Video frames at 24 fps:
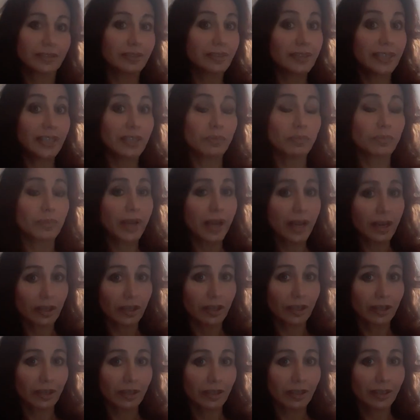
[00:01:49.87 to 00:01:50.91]
didn't
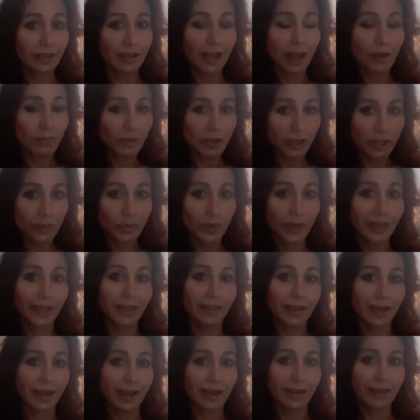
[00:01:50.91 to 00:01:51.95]
matter how much money
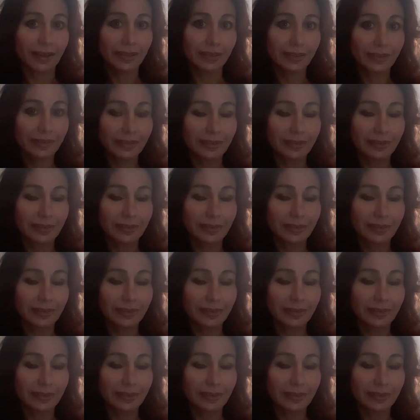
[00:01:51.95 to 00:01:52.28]
they had.